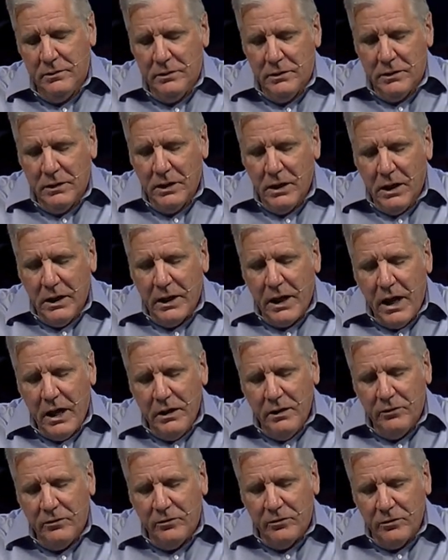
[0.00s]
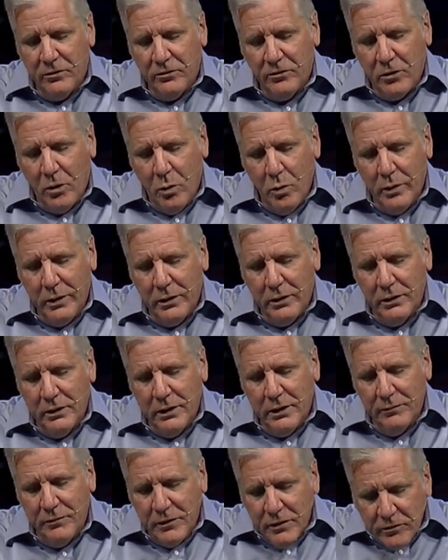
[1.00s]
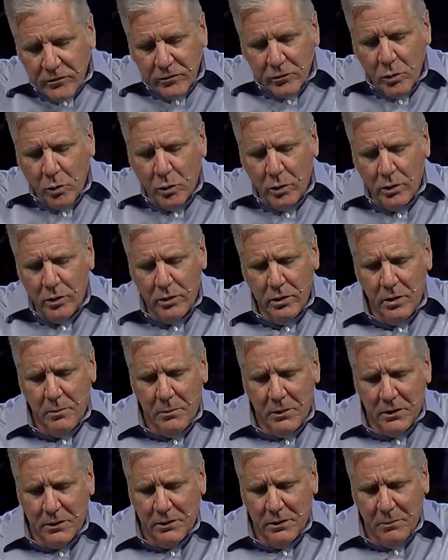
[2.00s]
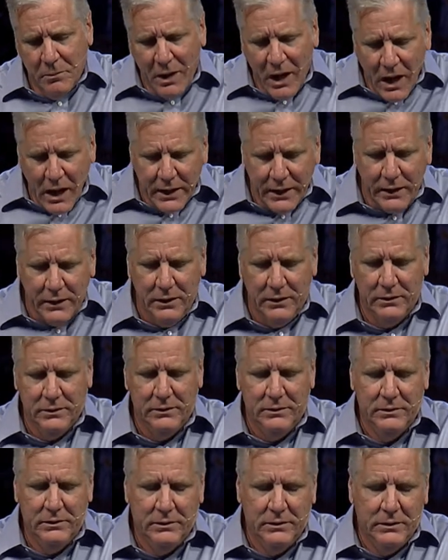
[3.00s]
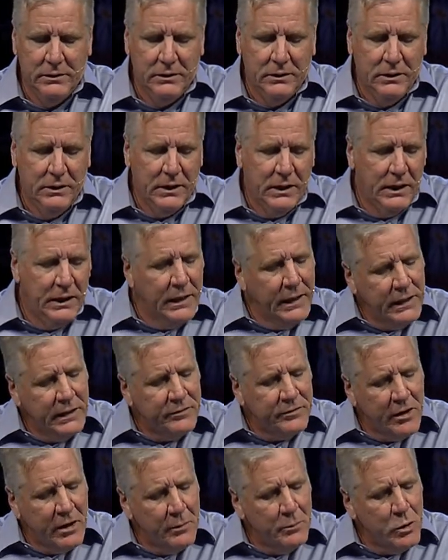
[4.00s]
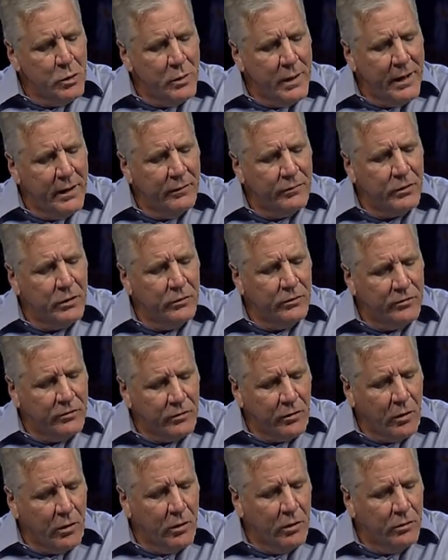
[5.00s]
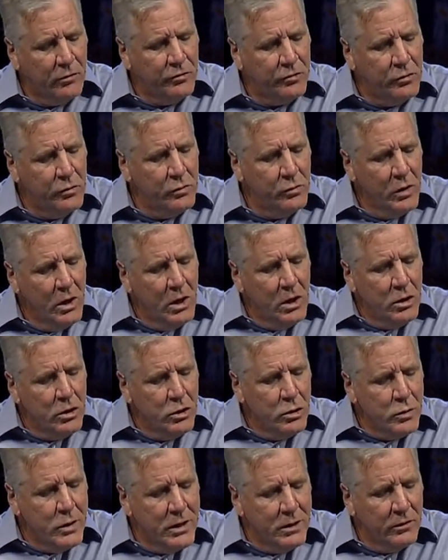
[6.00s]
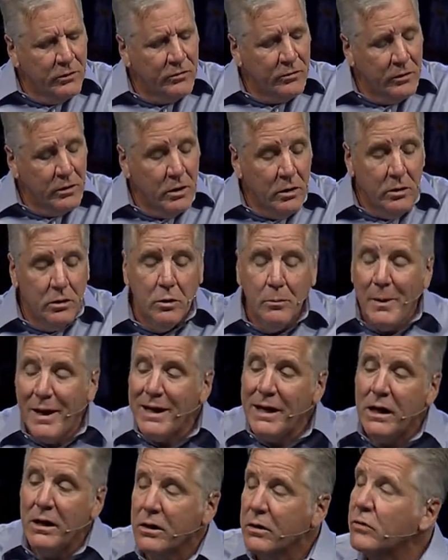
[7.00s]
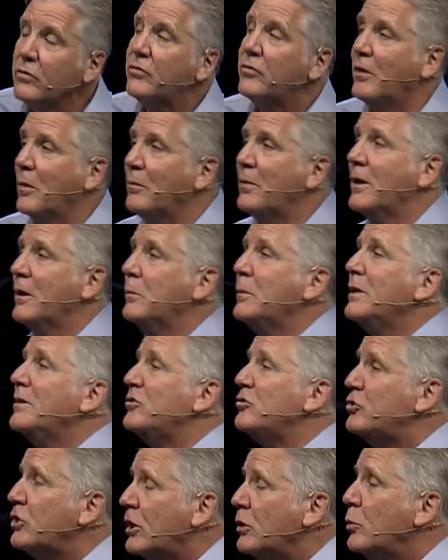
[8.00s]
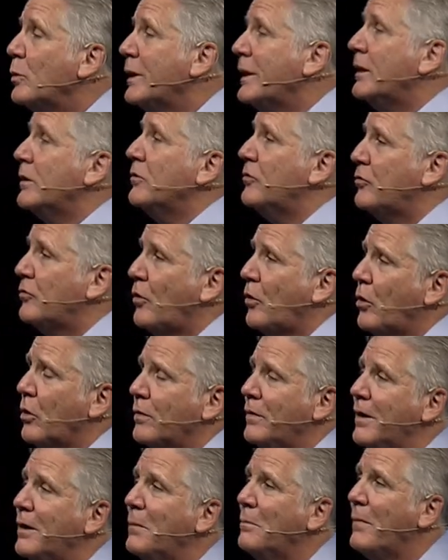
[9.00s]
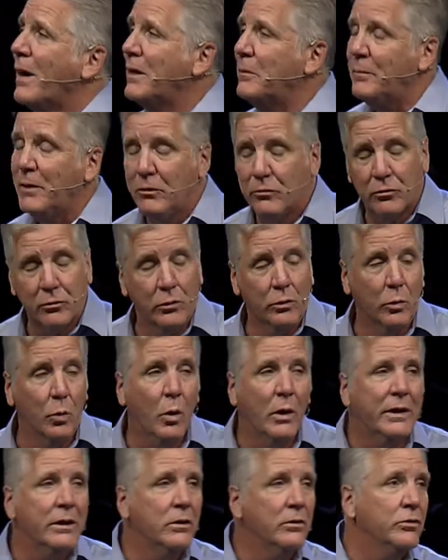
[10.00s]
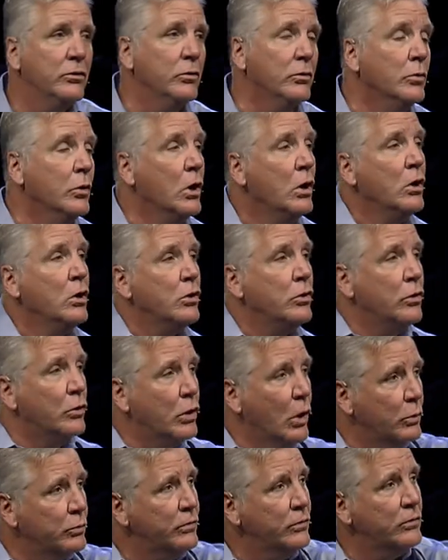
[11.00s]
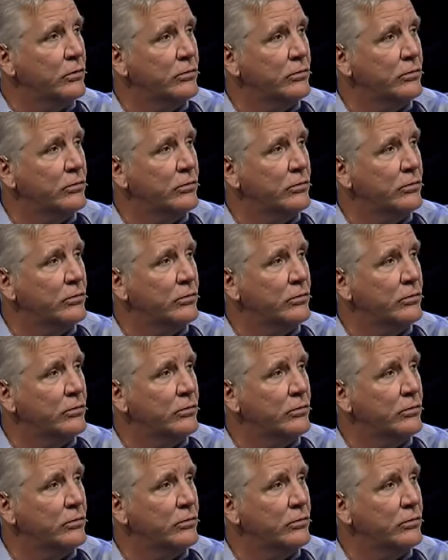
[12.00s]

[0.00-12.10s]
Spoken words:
God hates the sowing of discord among the body. And anytime you have concerns, you may hear something and be genuinely concerned that it might be true. What do? You go to the